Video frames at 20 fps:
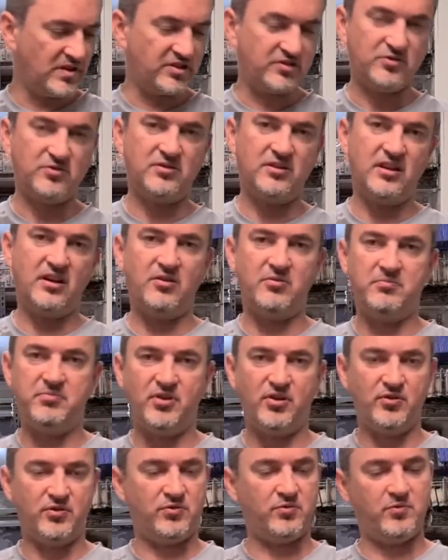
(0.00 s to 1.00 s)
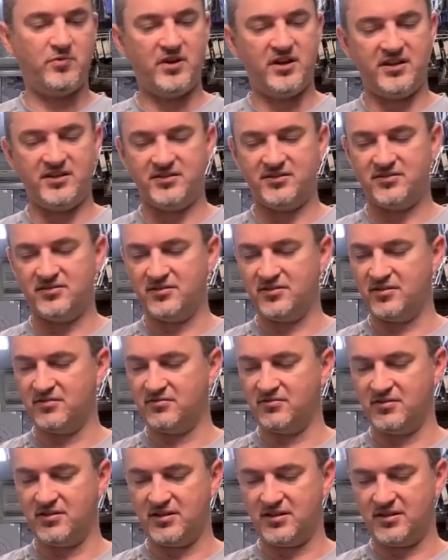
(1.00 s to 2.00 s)
could go both ways, you
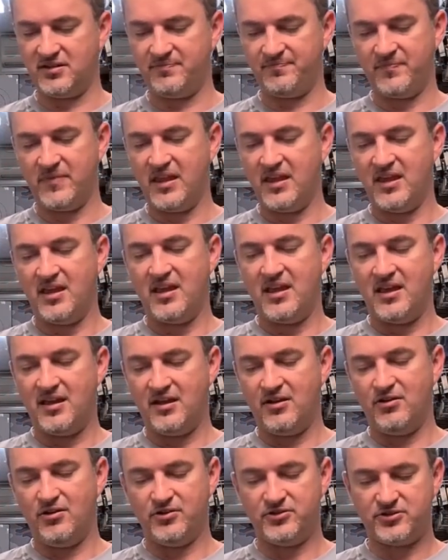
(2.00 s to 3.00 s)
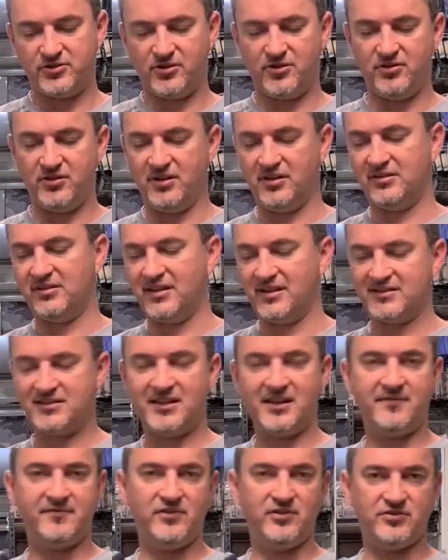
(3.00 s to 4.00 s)
know. Also, it does
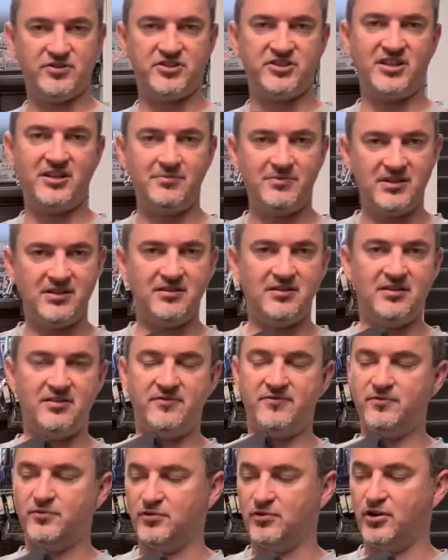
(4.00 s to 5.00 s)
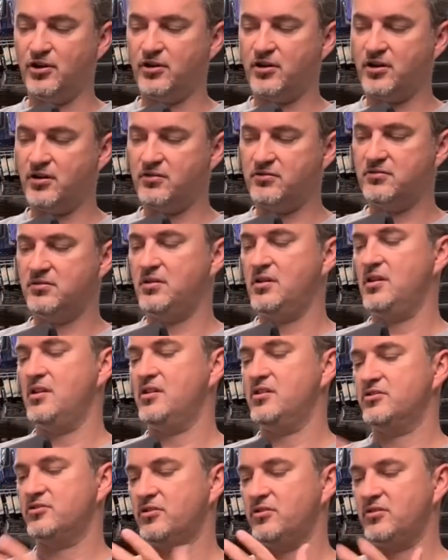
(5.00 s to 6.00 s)
have your semi and full auto,
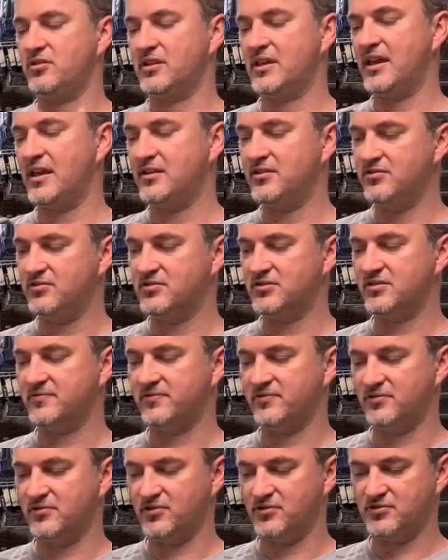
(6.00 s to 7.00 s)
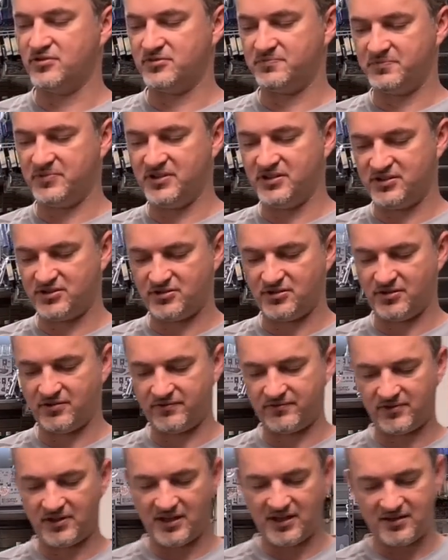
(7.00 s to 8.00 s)
so you can use it for those speed
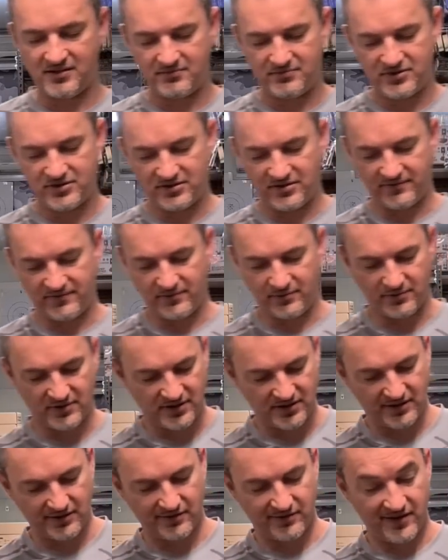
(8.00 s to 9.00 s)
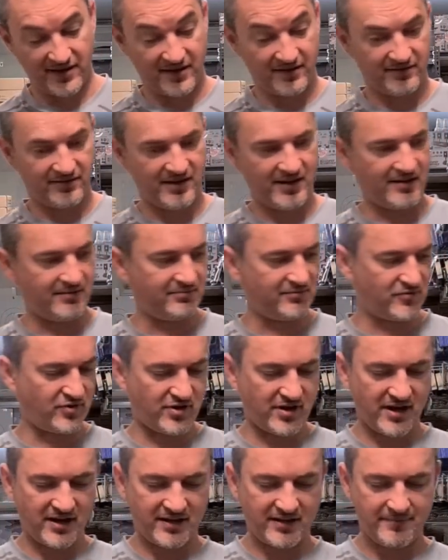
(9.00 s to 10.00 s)
soft games if you want to go down that
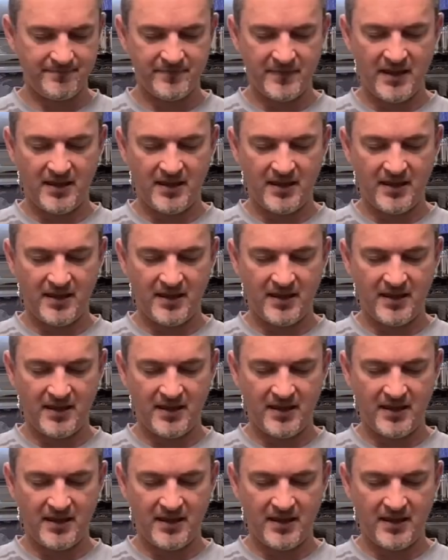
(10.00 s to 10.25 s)
track.